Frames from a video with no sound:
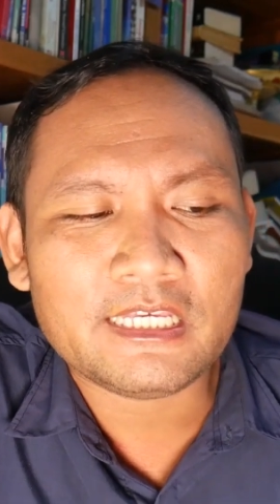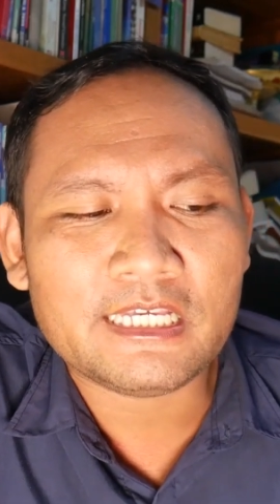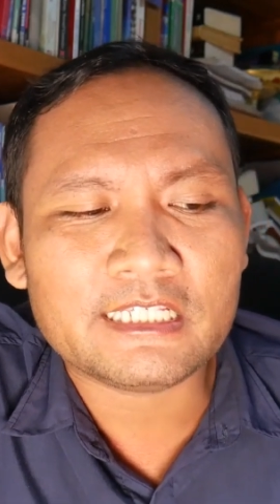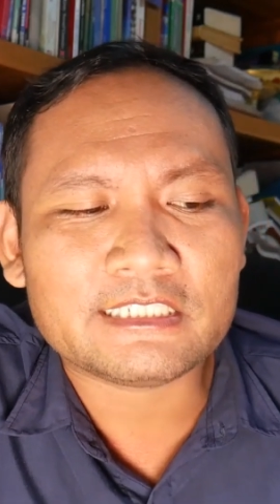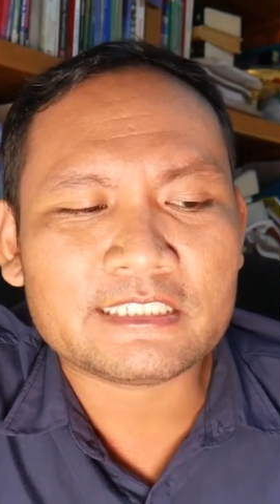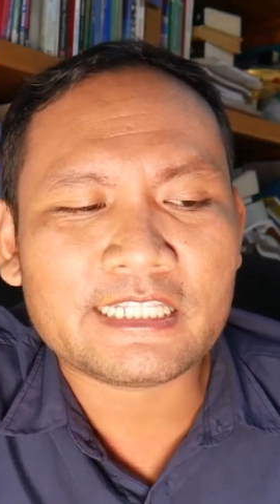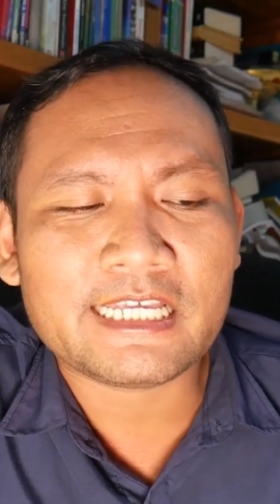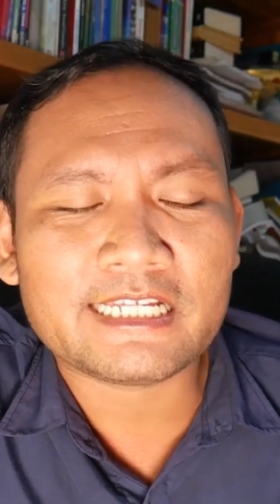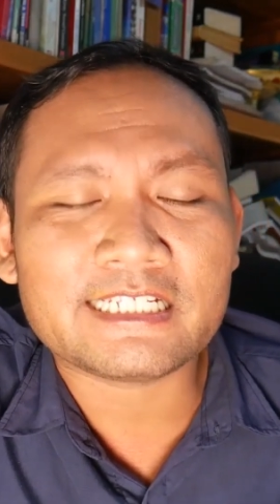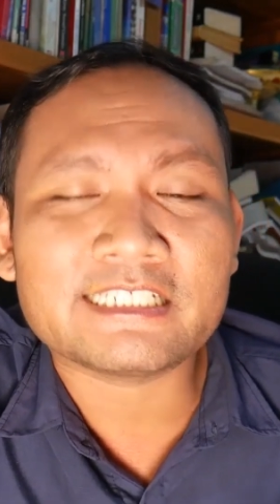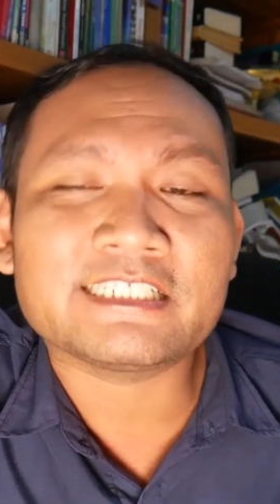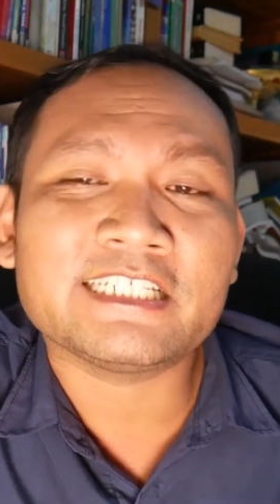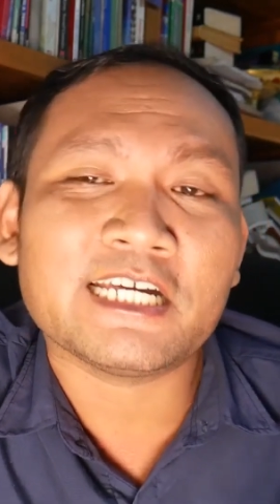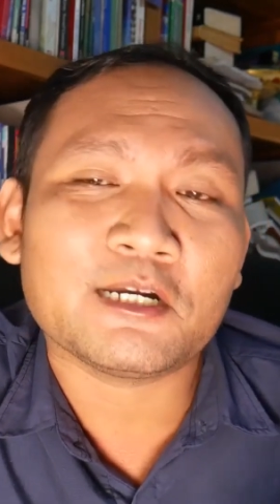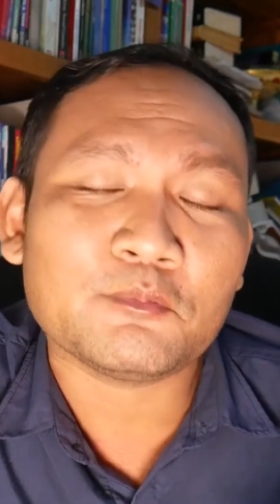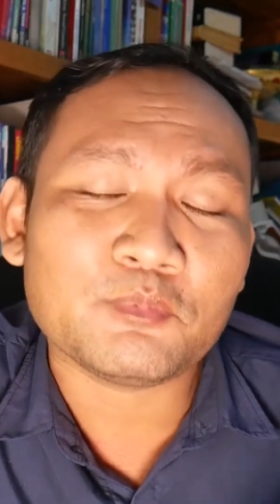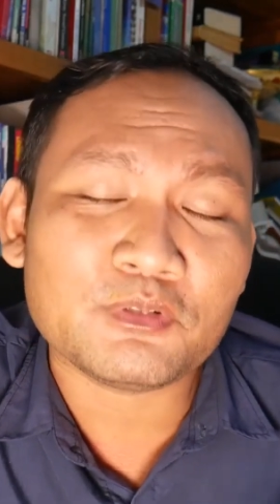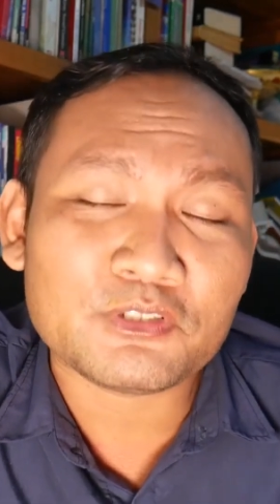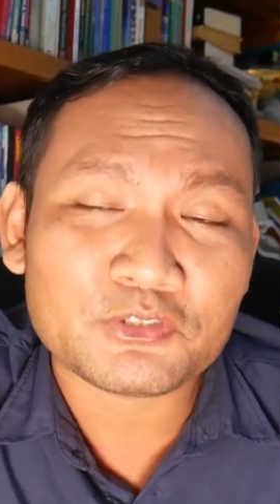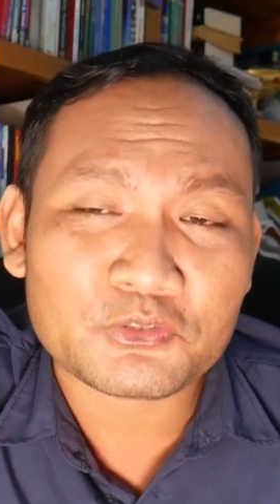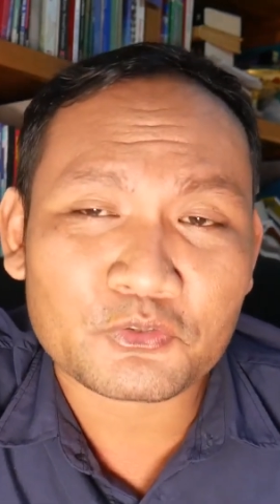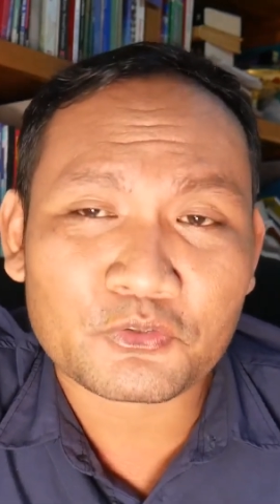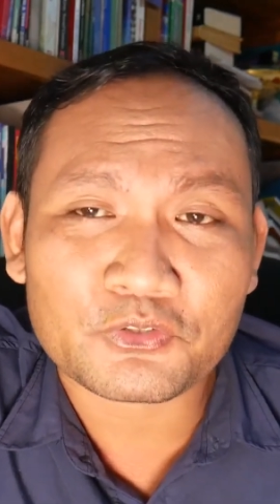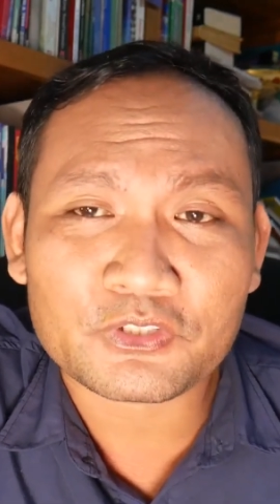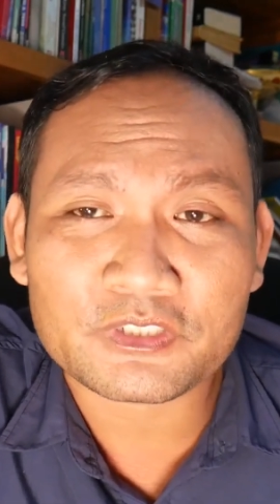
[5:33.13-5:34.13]
it's like
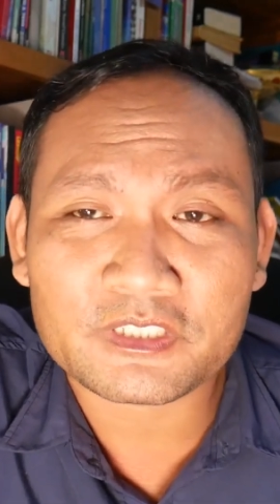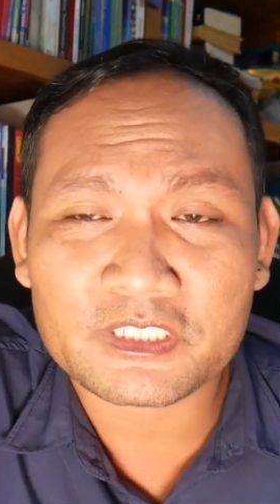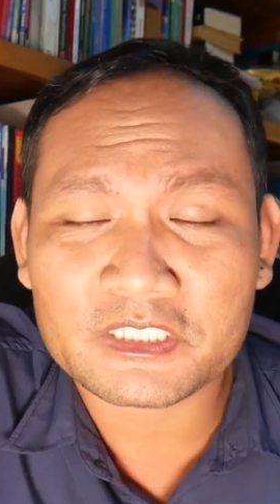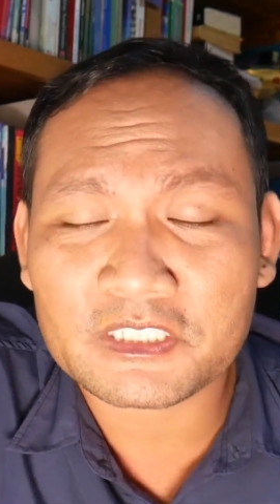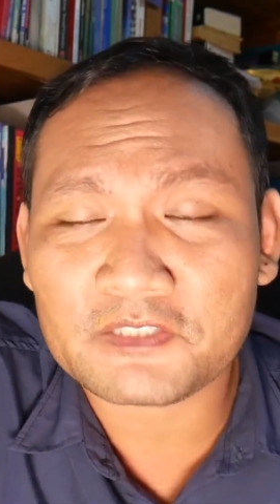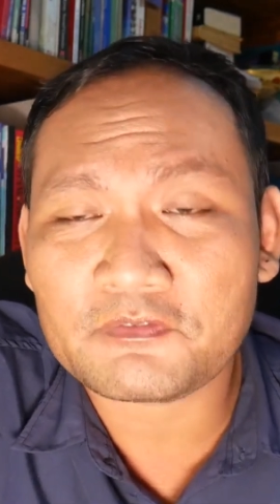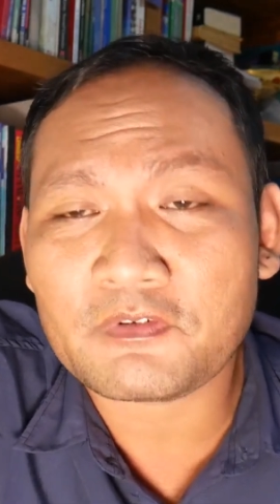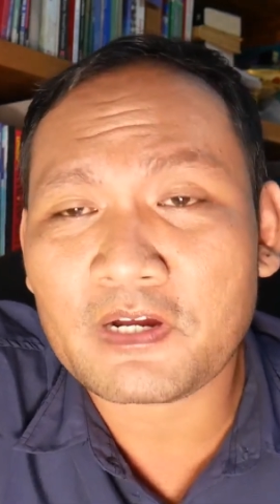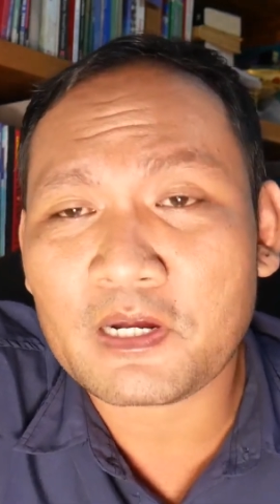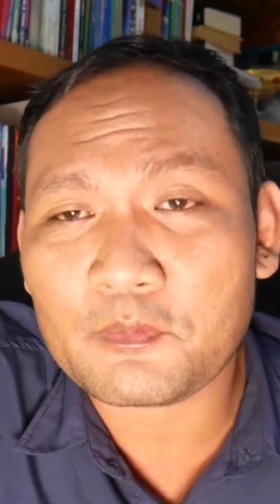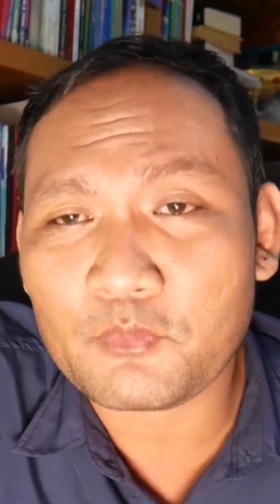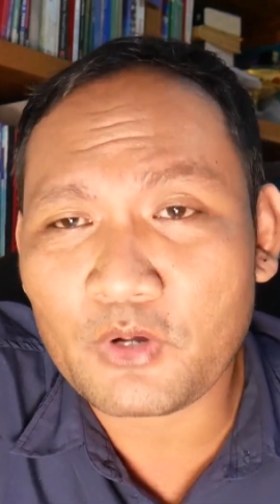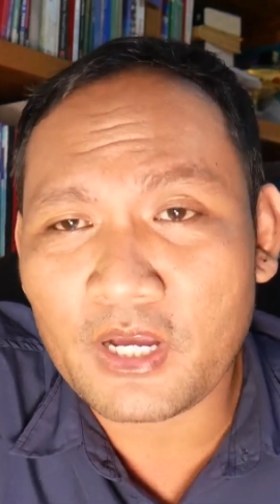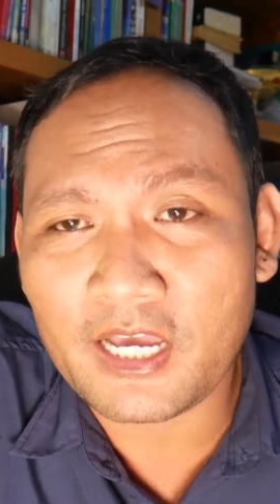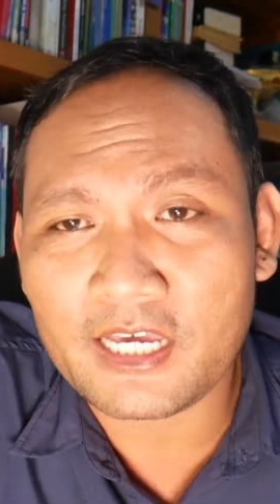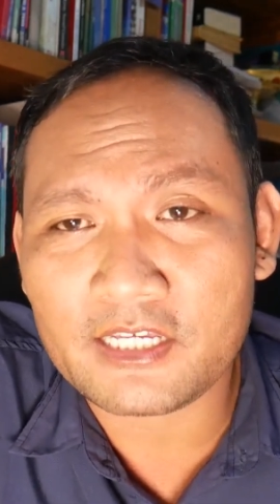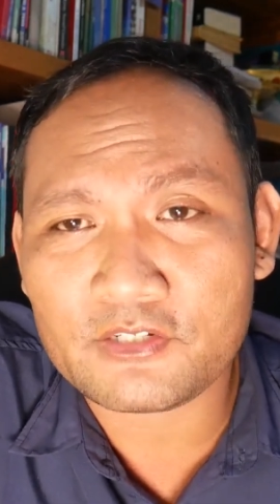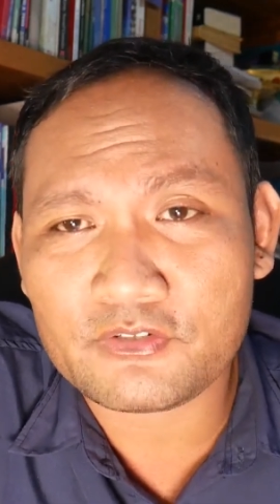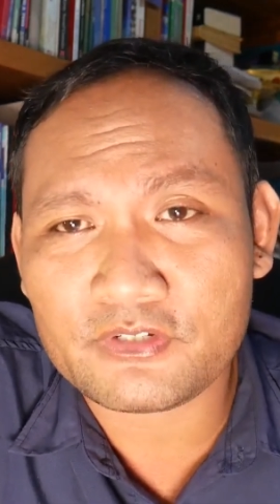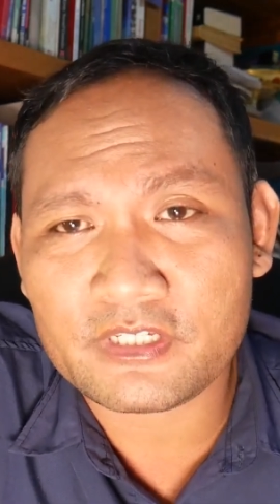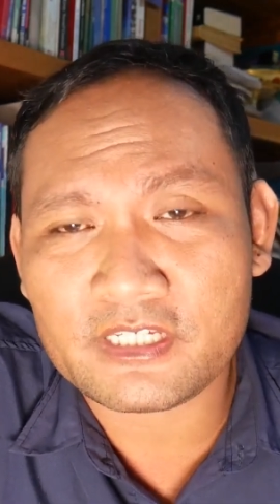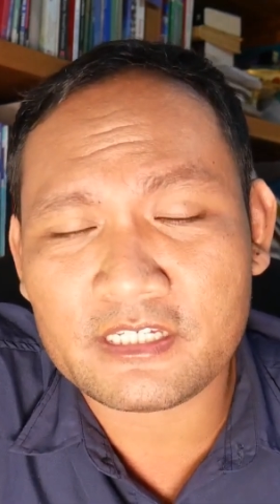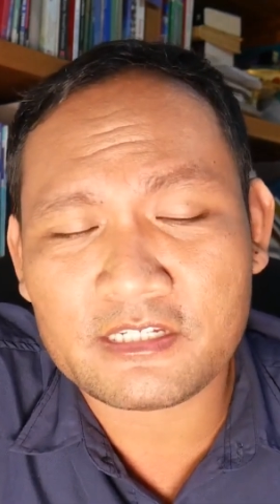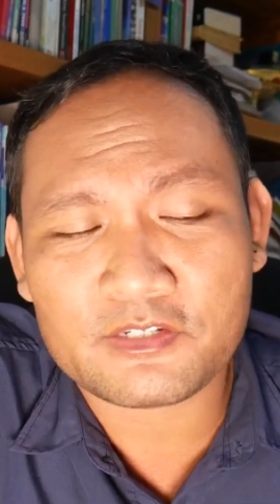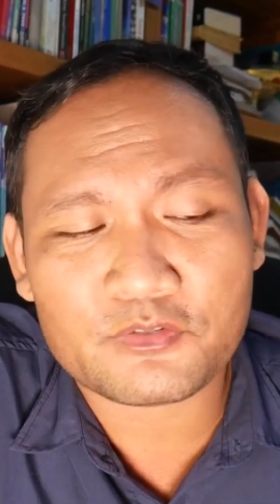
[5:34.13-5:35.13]
double sources of
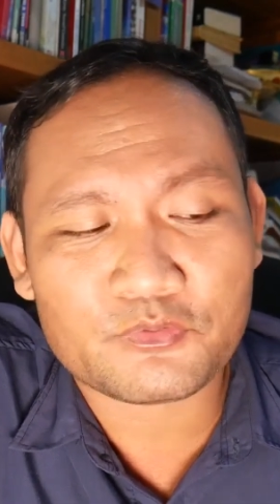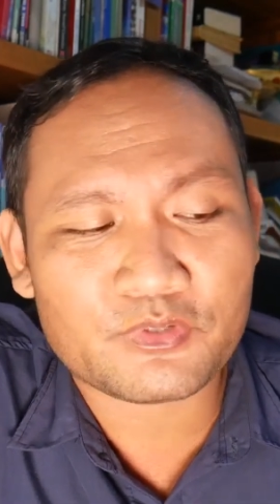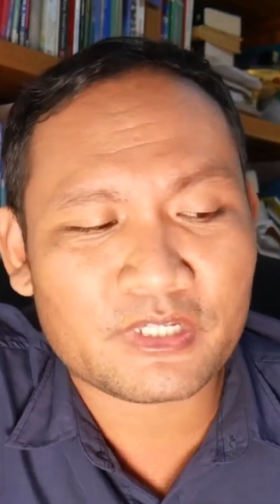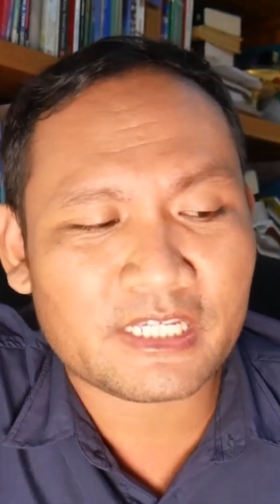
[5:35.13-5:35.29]
carbohydrate.